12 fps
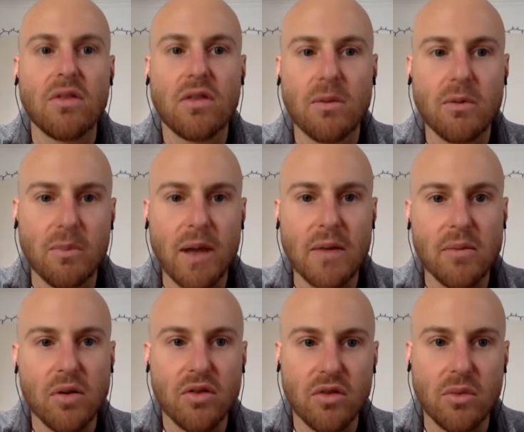Some of my
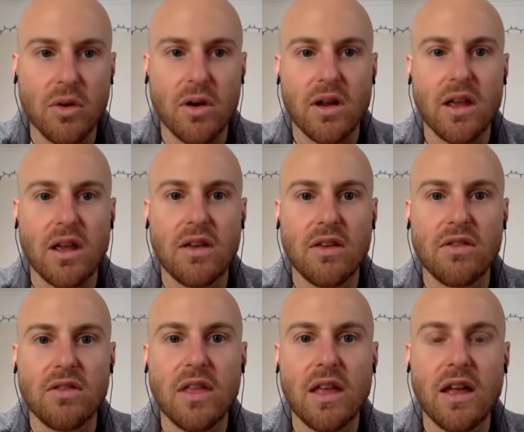personal work
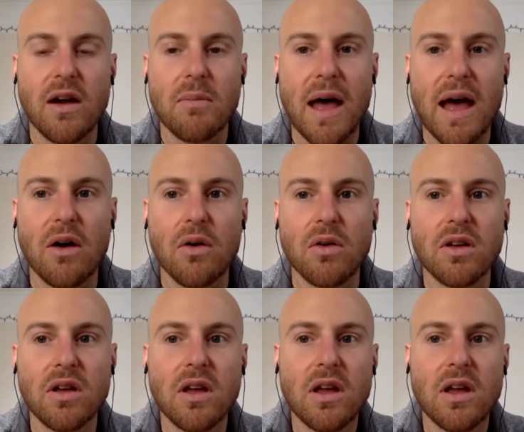is thinking about